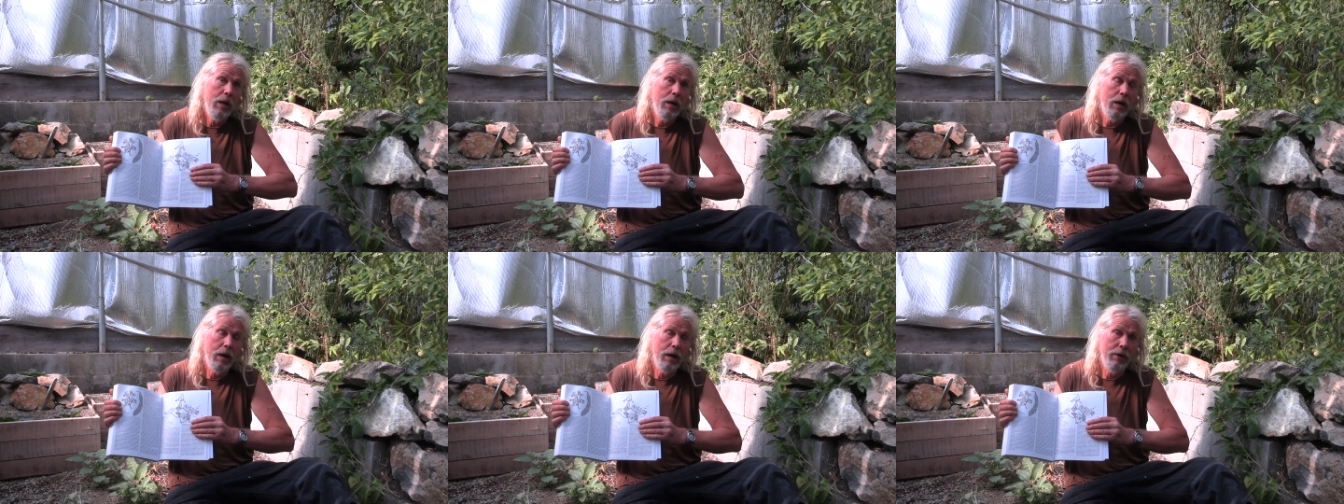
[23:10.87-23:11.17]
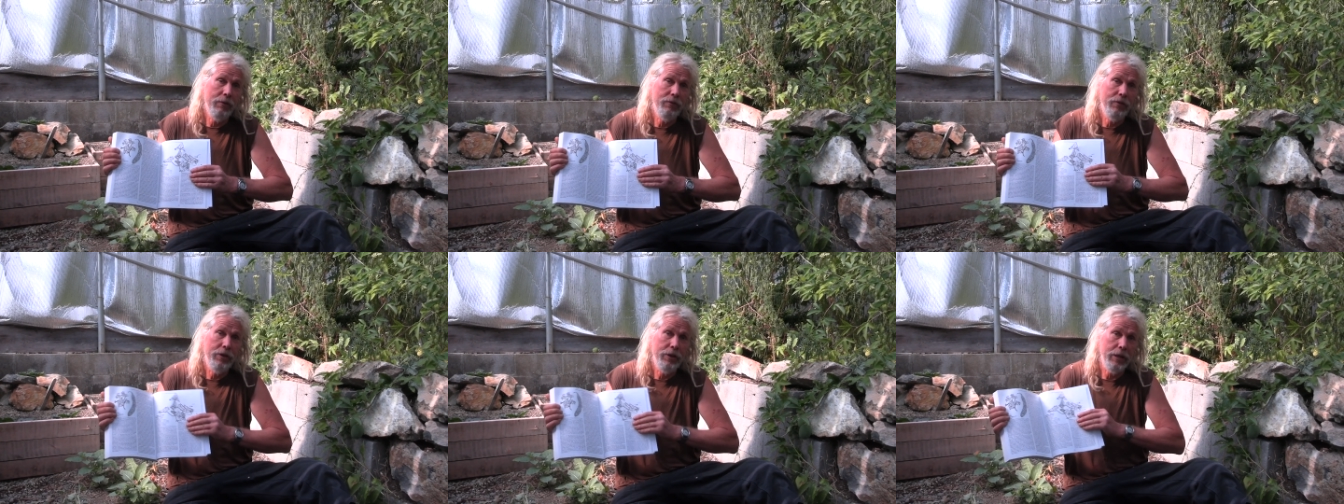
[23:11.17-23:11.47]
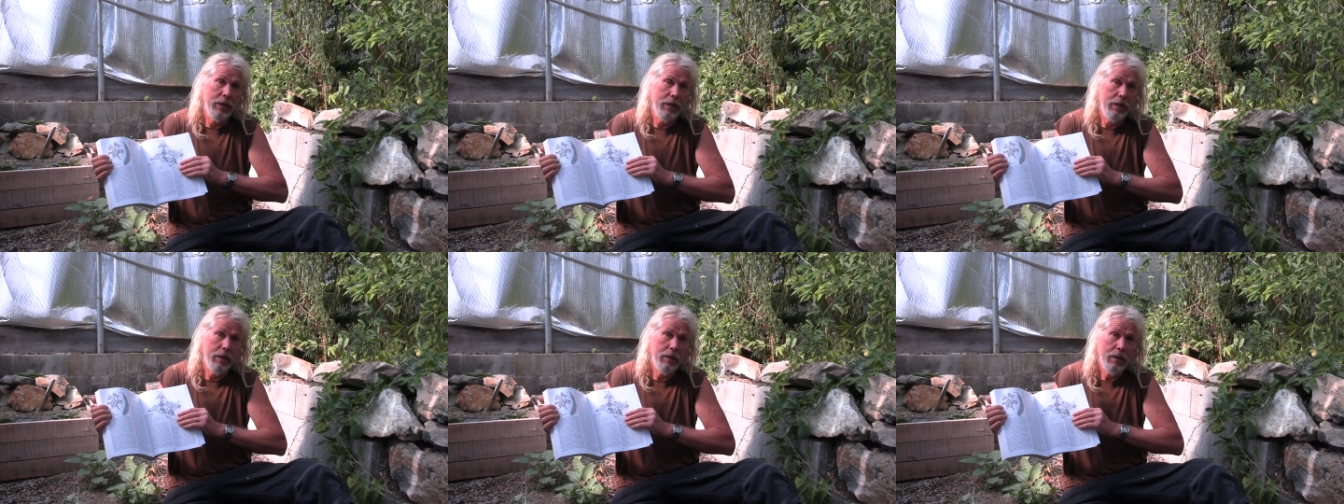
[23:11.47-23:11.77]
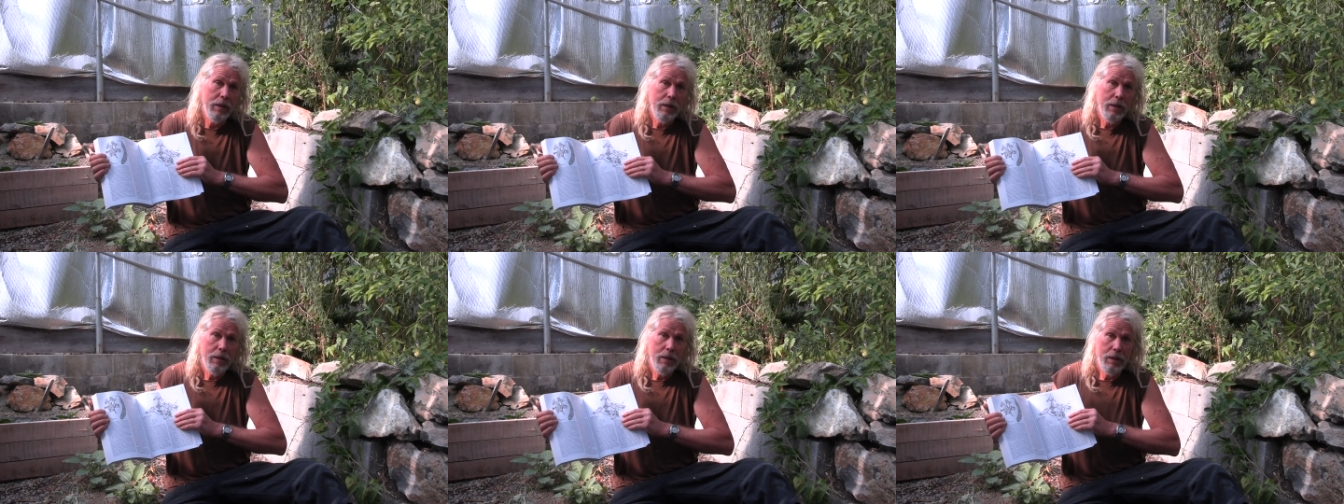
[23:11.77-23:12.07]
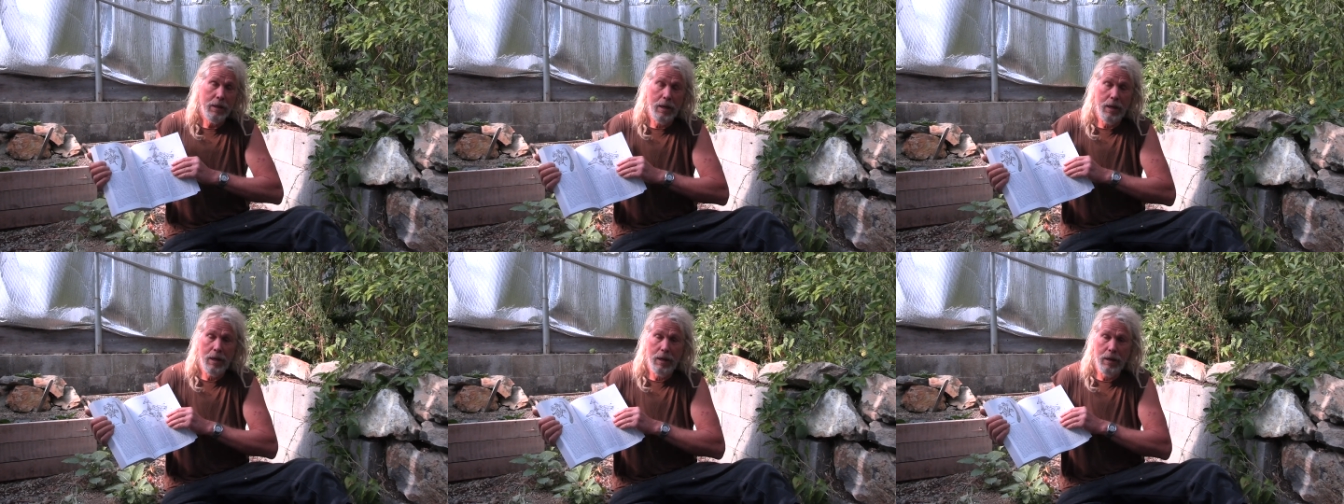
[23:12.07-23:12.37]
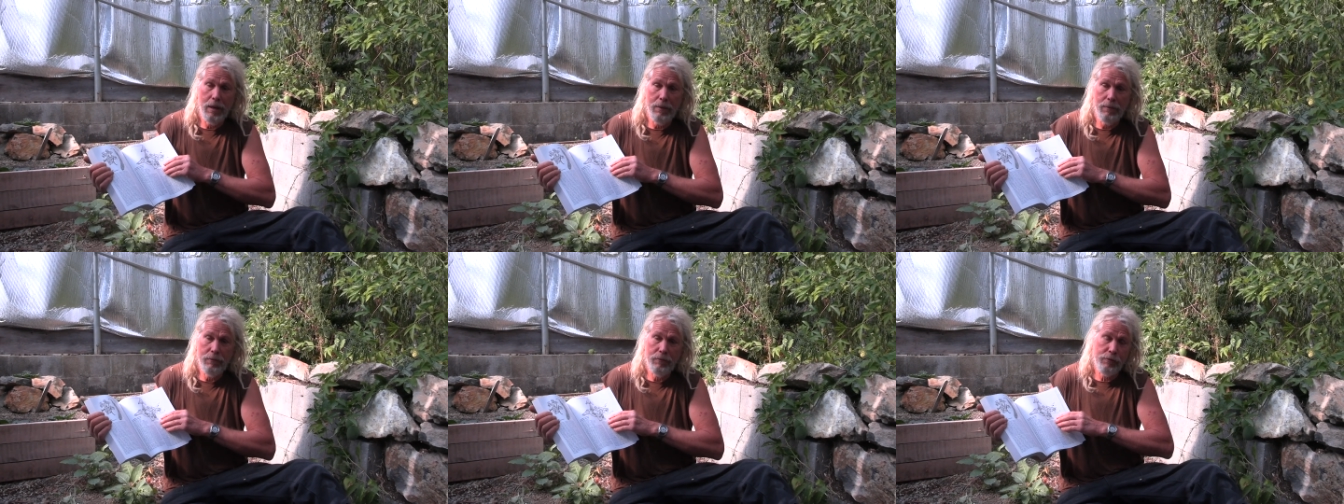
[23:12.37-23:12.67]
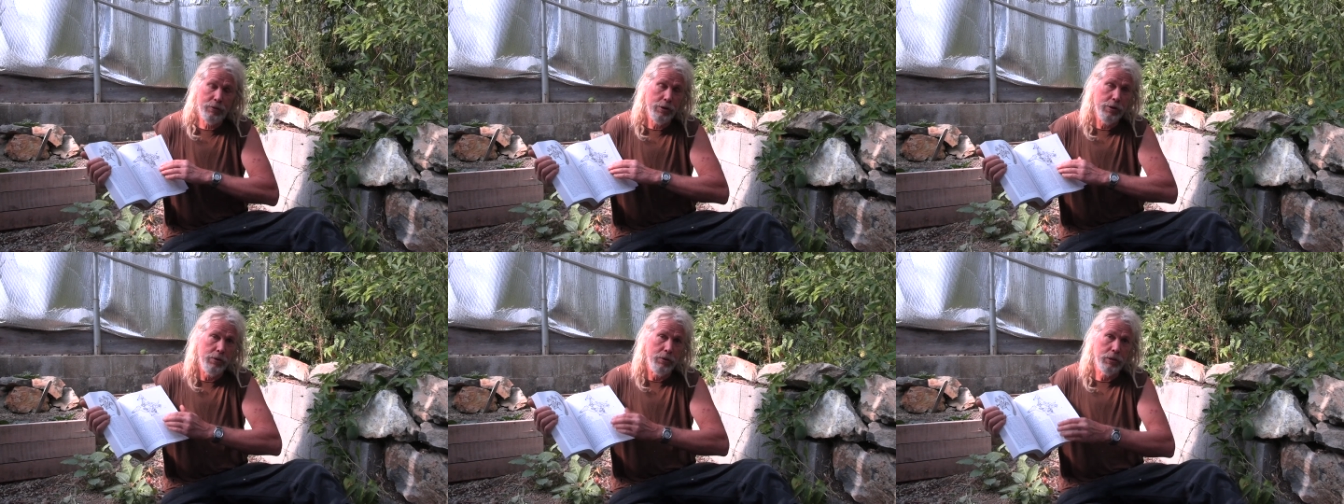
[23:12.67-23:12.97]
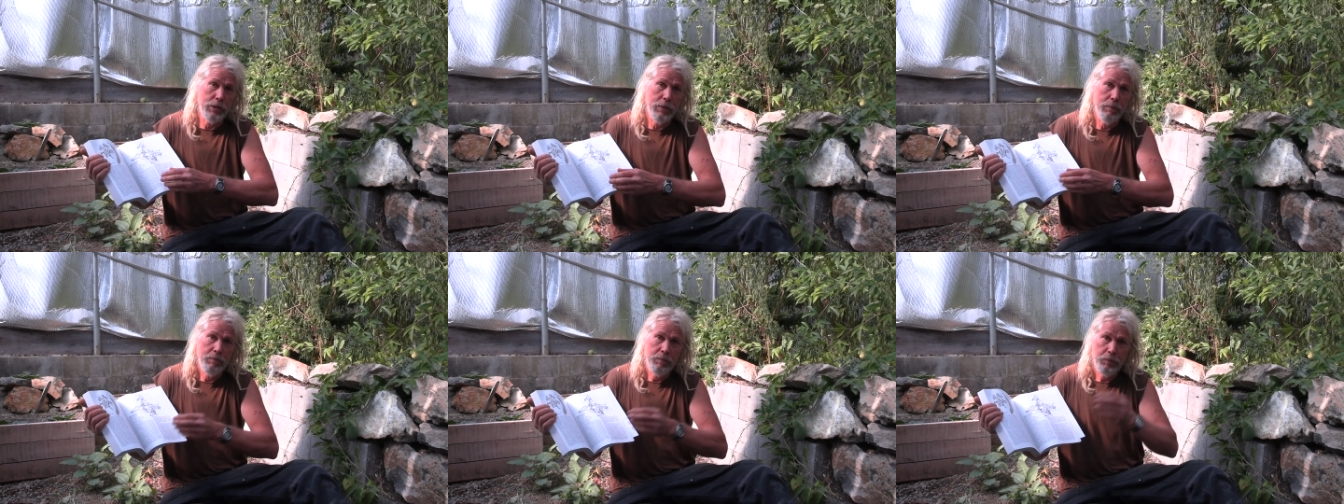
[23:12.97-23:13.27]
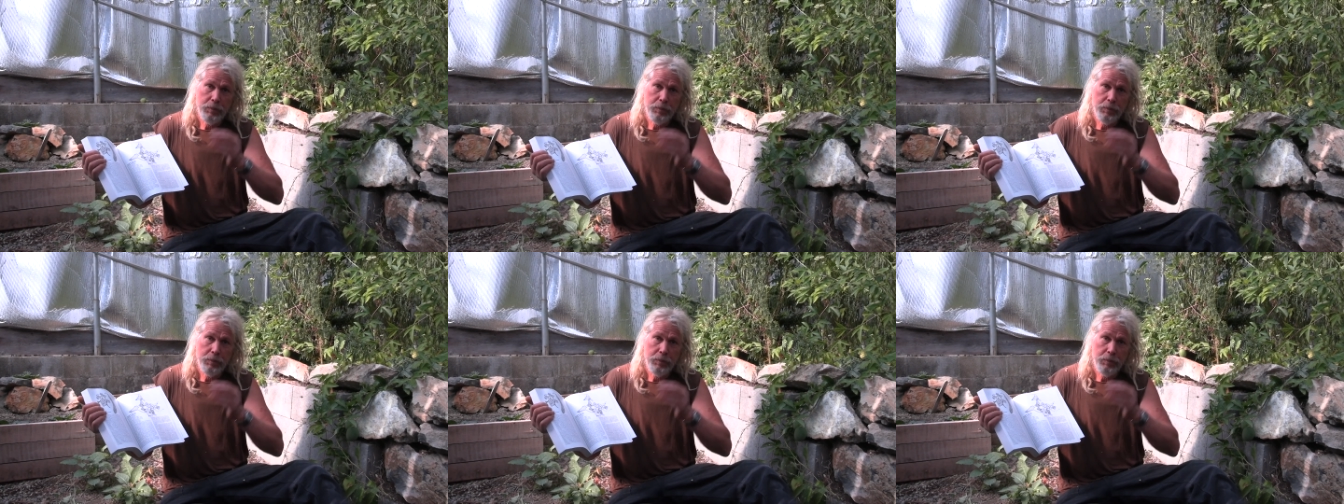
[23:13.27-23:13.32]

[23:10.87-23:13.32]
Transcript: of the uh, fruit